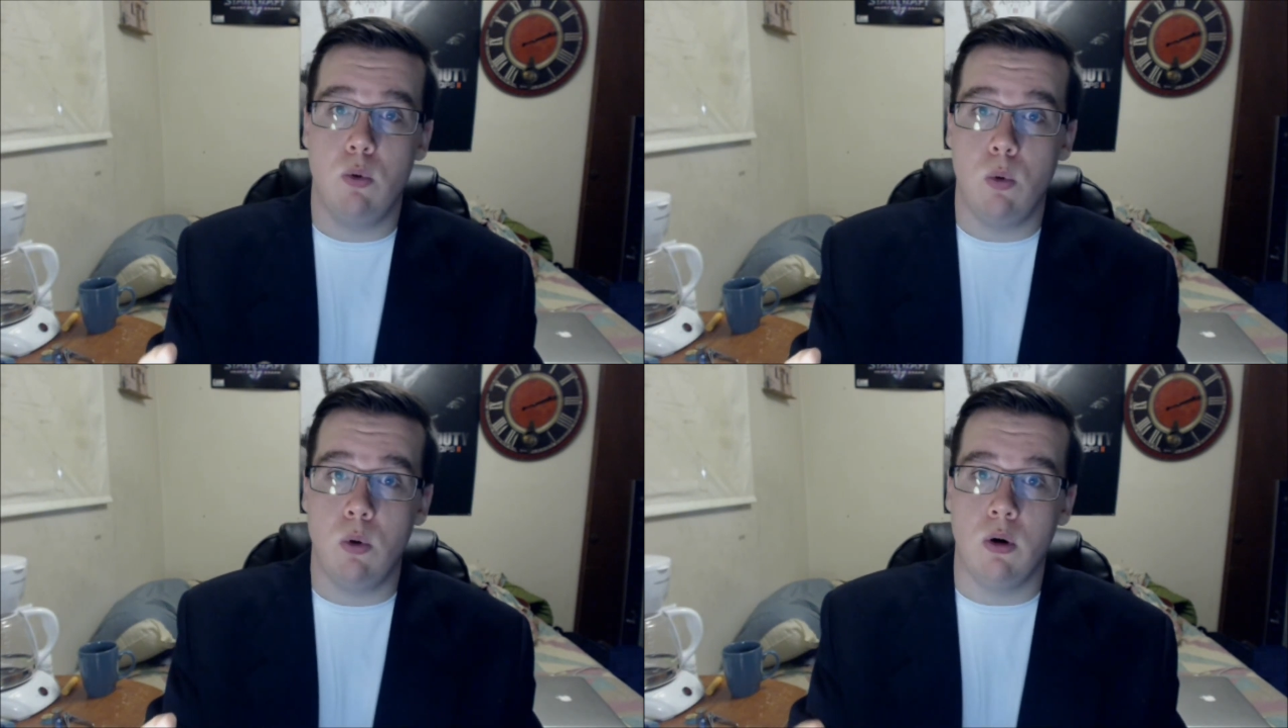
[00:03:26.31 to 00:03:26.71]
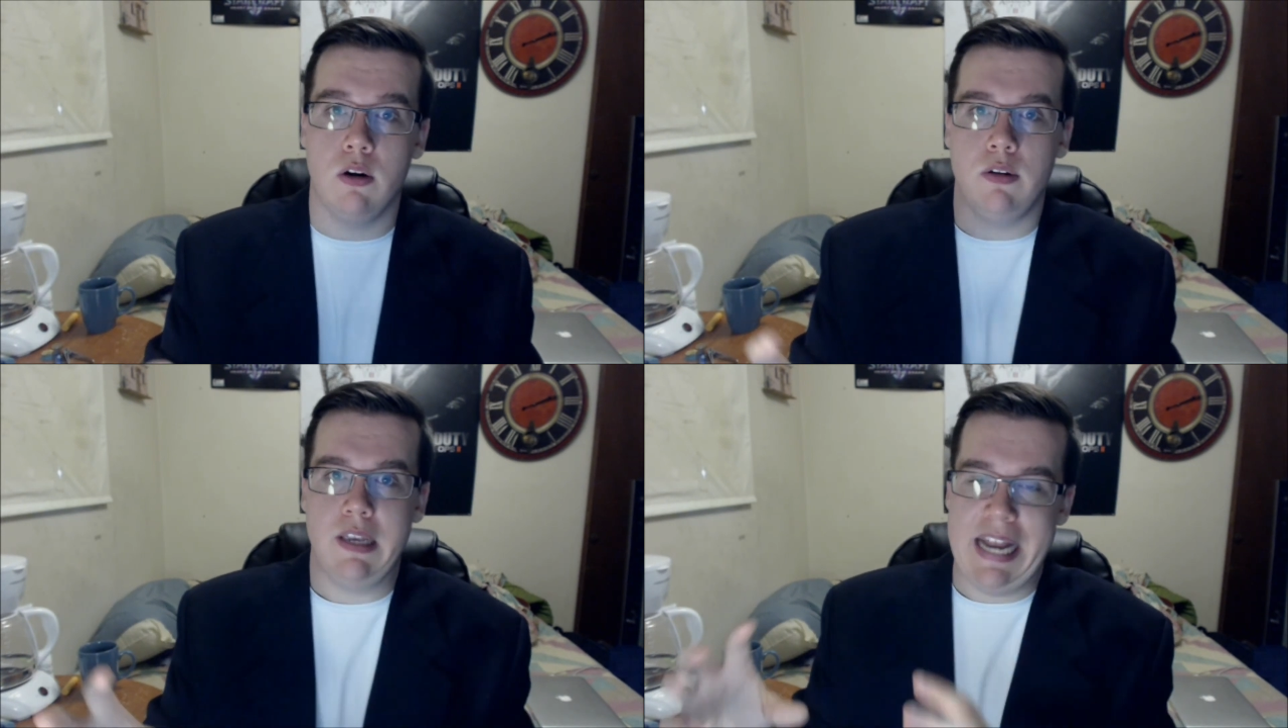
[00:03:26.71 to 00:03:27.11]

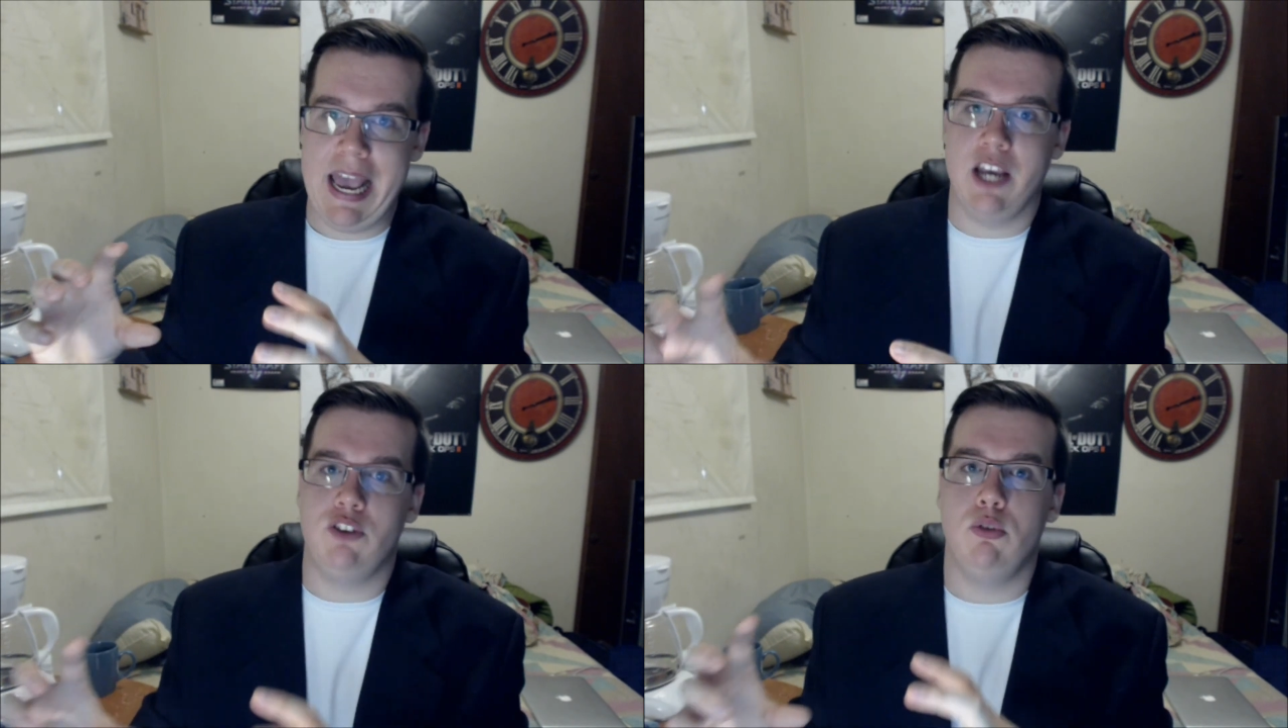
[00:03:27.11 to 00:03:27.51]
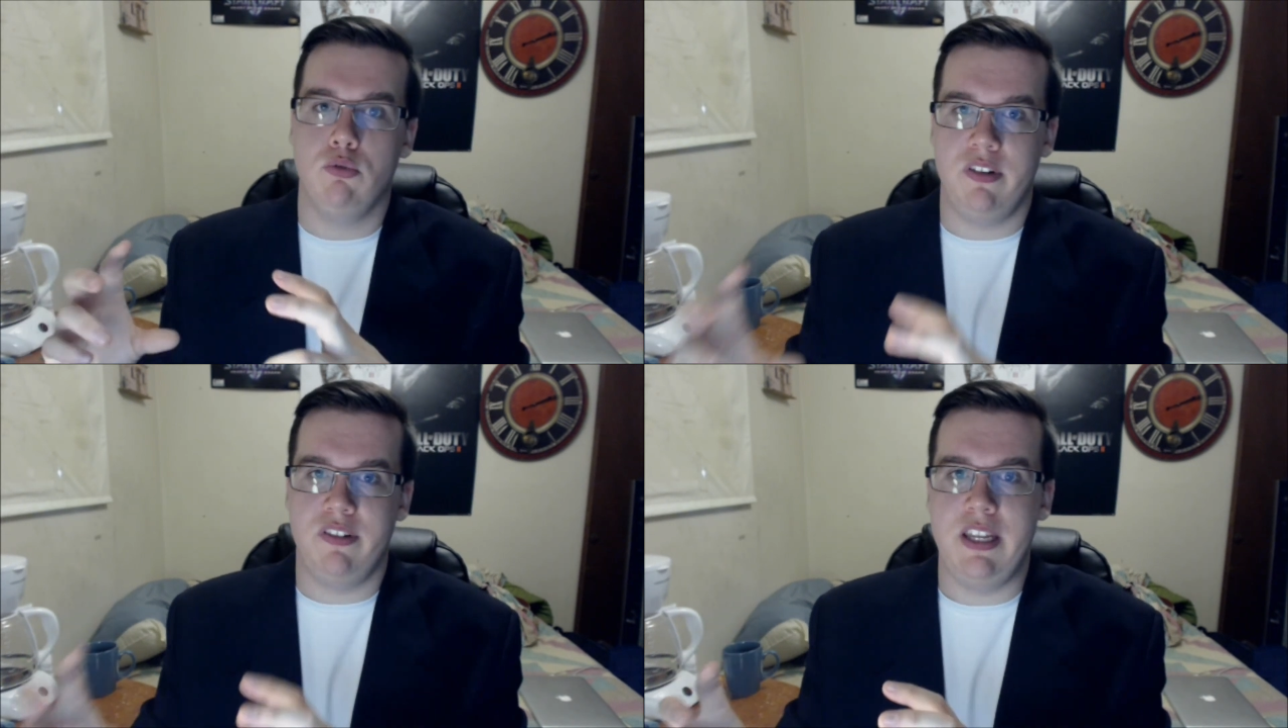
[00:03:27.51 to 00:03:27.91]
or an actual
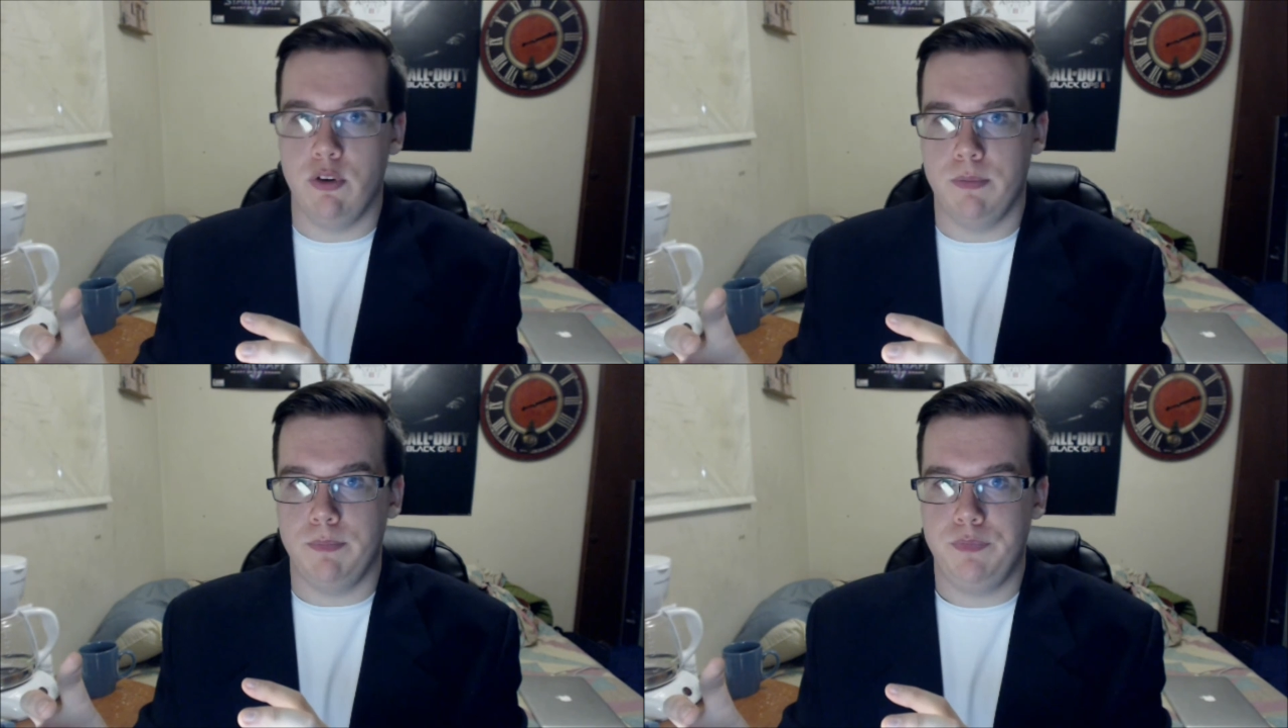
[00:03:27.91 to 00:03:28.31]
receiver.